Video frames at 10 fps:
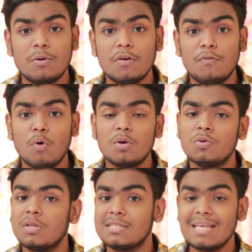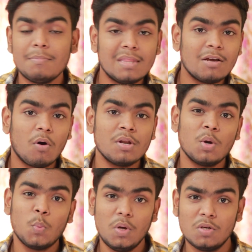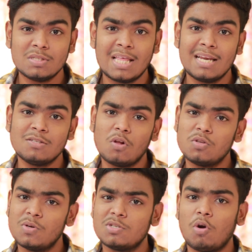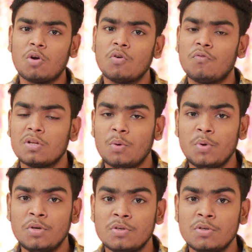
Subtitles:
if you want to do the same thing on your Windows, there is also a shortcut for the Windows.